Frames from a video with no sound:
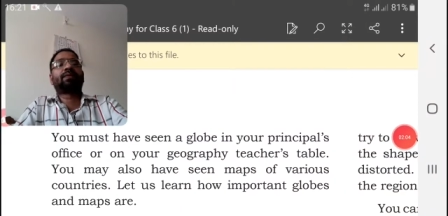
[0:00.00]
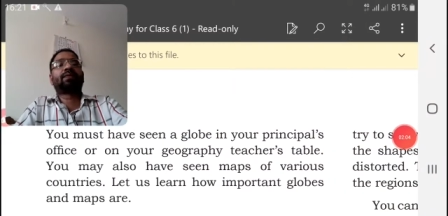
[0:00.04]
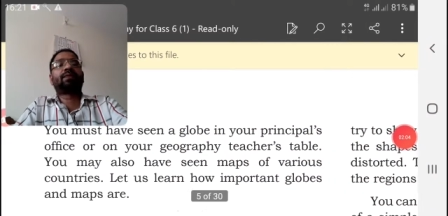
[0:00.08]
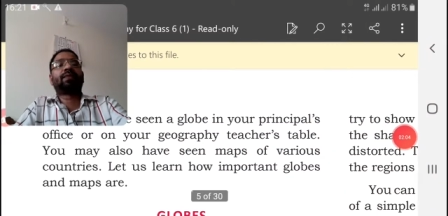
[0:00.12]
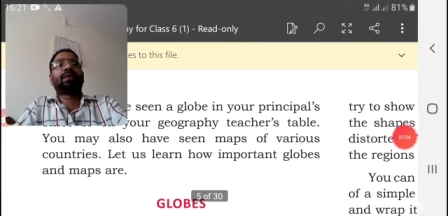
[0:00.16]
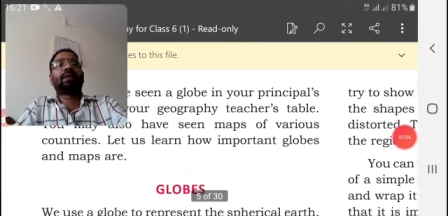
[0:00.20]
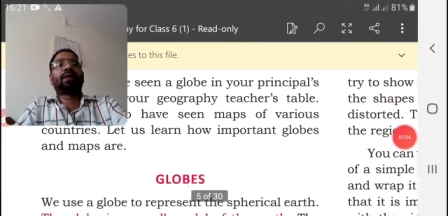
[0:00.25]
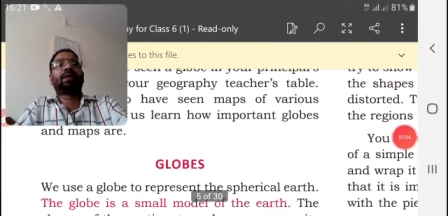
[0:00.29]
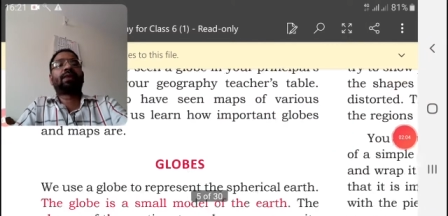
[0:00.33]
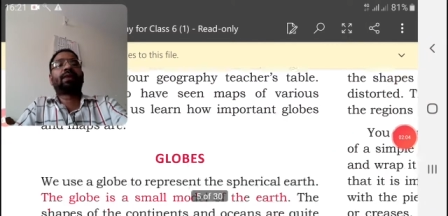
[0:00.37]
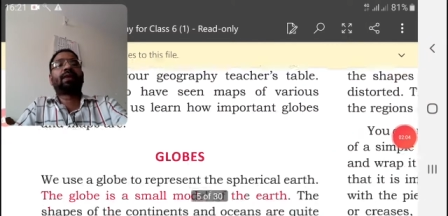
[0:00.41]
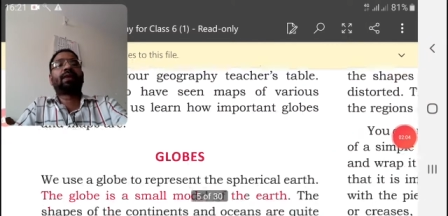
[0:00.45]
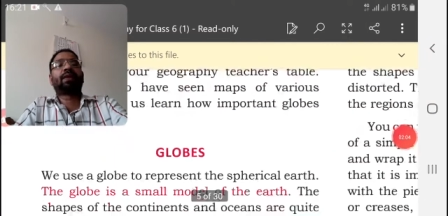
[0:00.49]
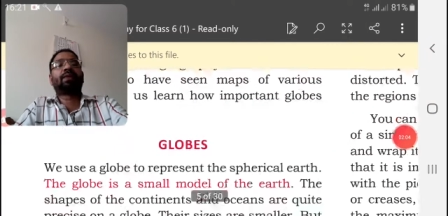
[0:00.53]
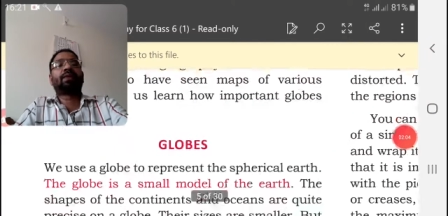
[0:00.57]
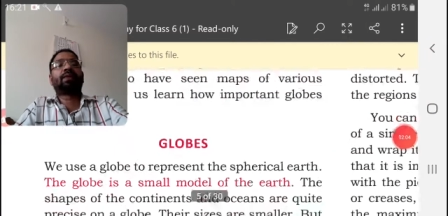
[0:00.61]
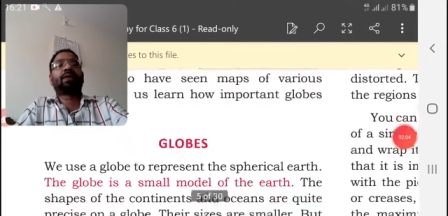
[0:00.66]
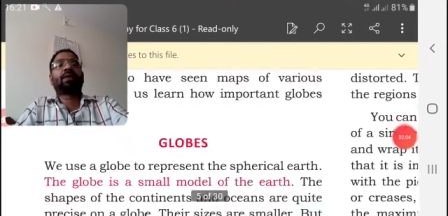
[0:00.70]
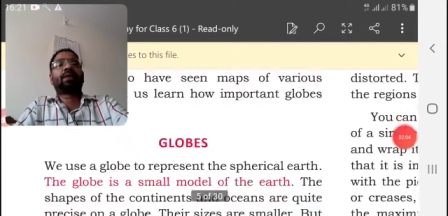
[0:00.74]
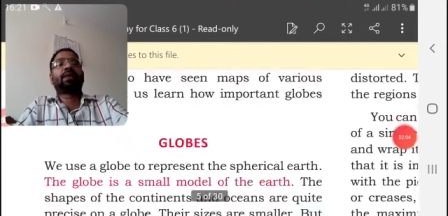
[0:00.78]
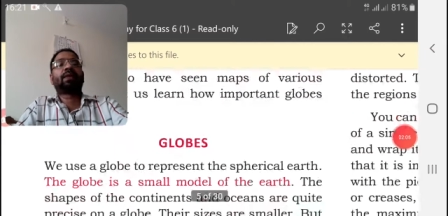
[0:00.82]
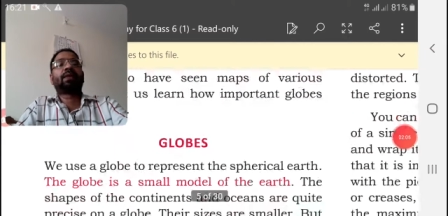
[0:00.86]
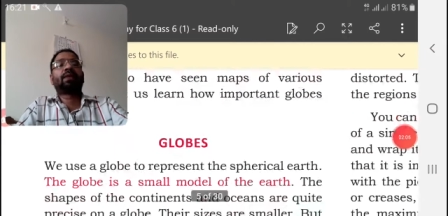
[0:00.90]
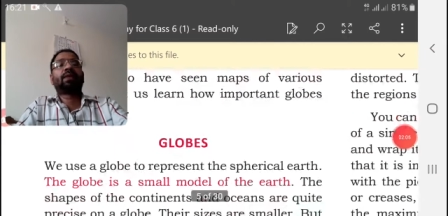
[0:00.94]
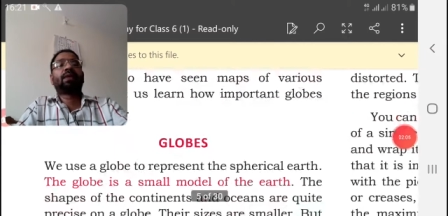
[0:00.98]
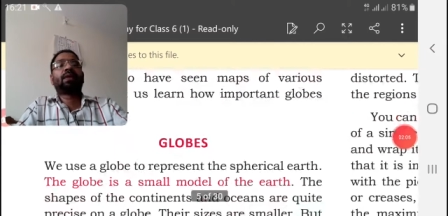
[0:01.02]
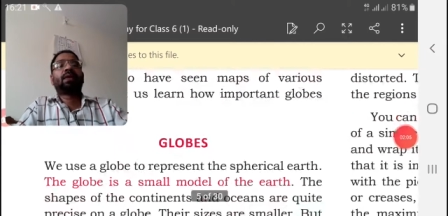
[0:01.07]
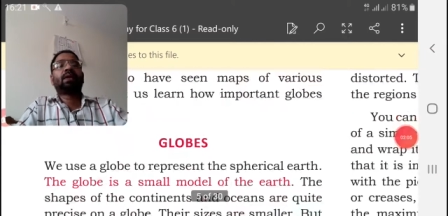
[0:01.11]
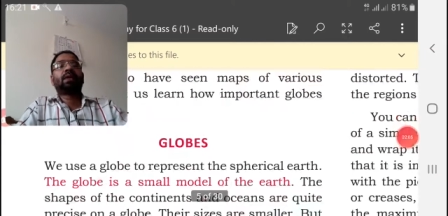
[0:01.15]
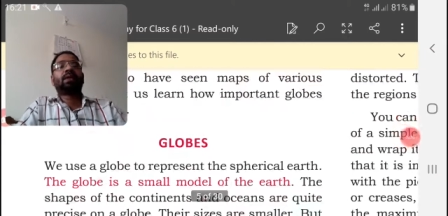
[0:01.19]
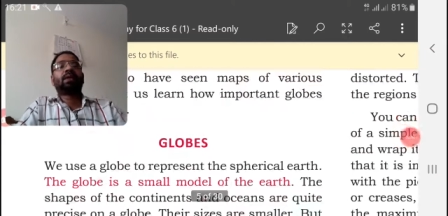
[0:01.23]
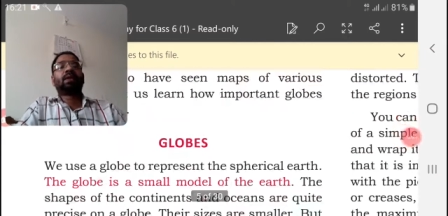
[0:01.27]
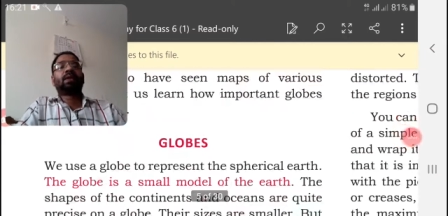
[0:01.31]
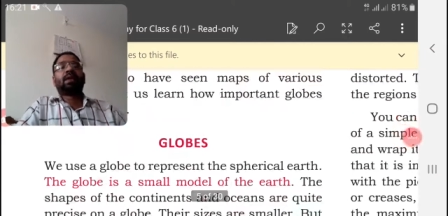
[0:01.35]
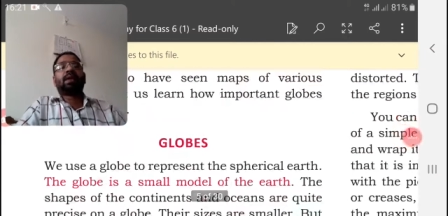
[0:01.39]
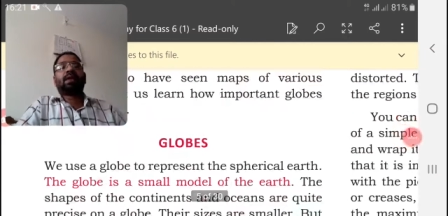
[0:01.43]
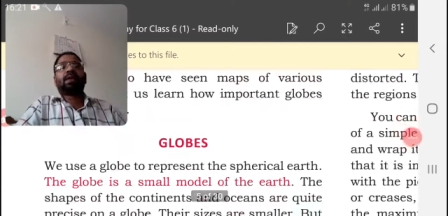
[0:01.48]
we have uh,
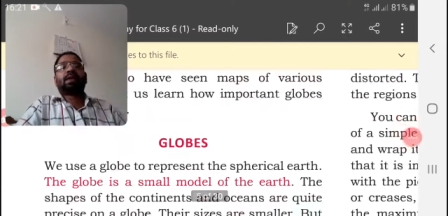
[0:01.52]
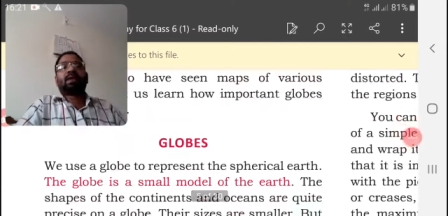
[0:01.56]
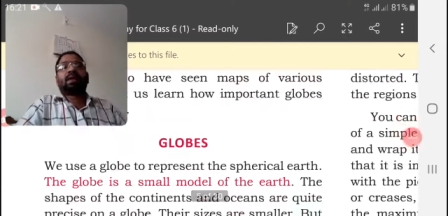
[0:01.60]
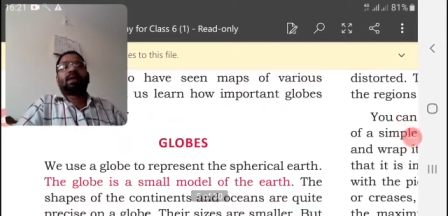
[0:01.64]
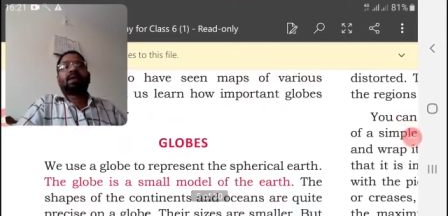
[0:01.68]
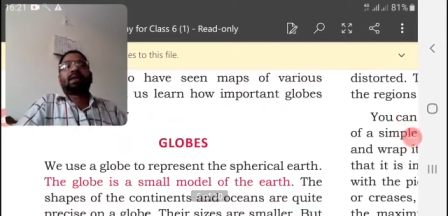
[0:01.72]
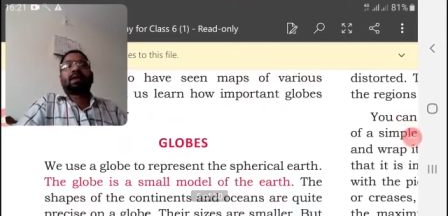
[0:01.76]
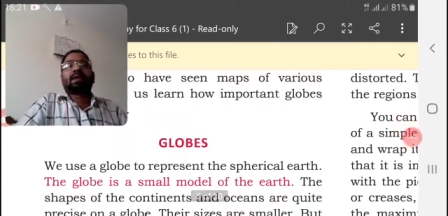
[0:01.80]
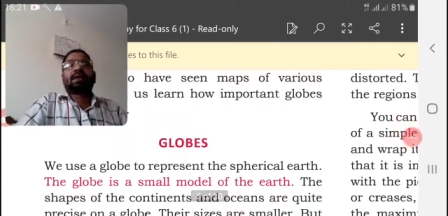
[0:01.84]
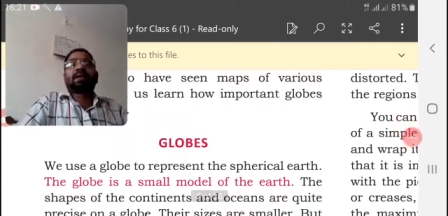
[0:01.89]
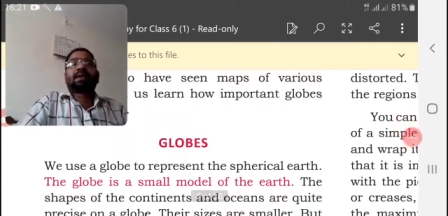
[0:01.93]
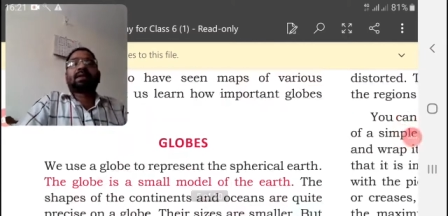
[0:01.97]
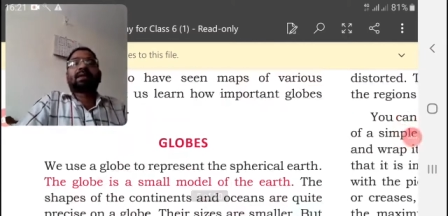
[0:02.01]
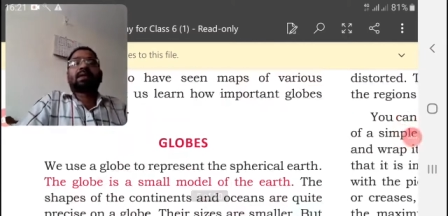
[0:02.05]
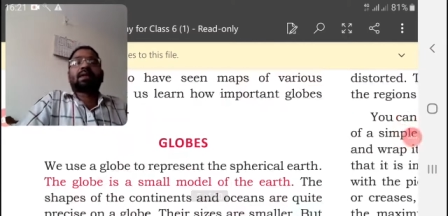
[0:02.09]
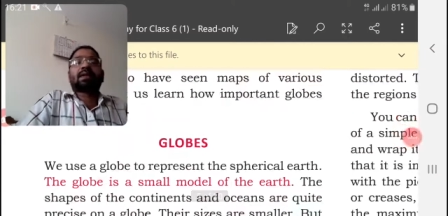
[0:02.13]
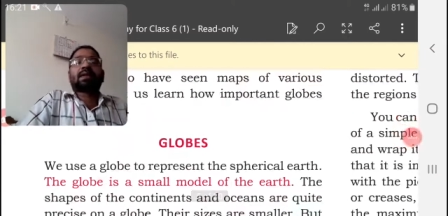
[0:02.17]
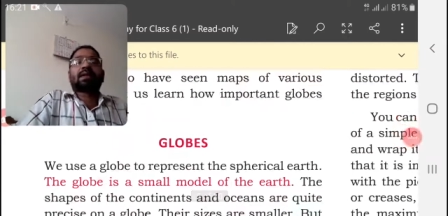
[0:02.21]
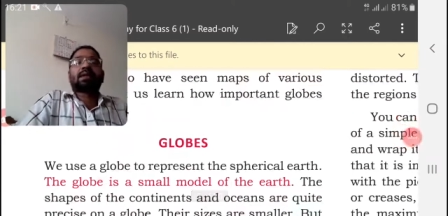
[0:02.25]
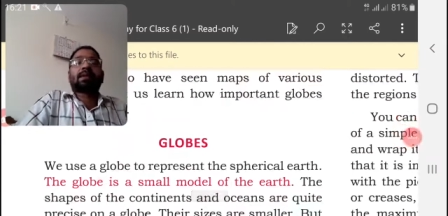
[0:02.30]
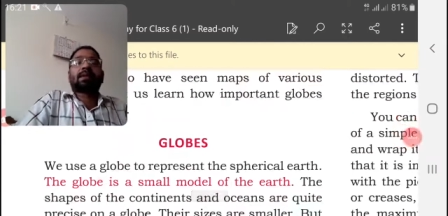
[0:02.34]
discussed